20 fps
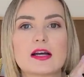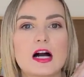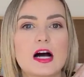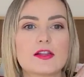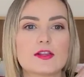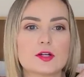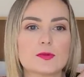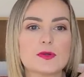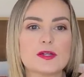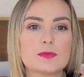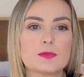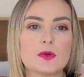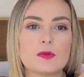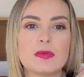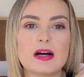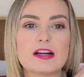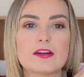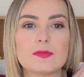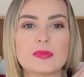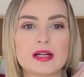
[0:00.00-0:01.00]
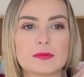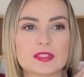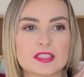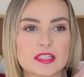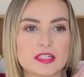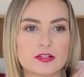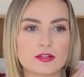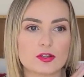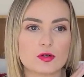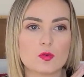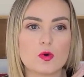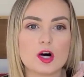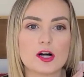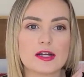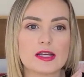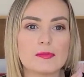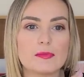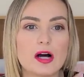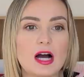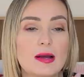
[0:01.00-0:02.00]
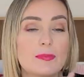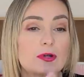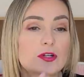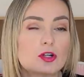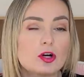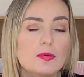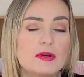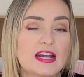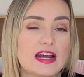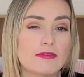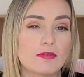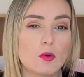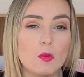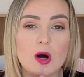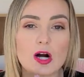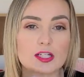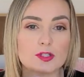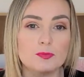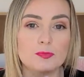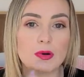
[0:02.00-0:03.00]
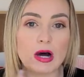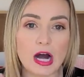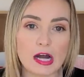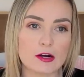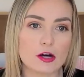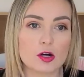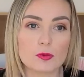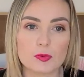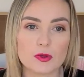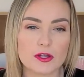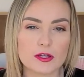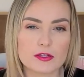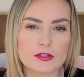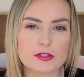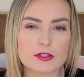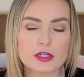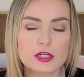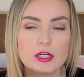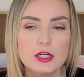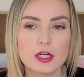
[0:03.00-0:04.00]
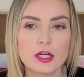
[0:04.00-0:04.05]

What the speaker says: other people might have been able to hear it walking by, but nobody ever walked by our place.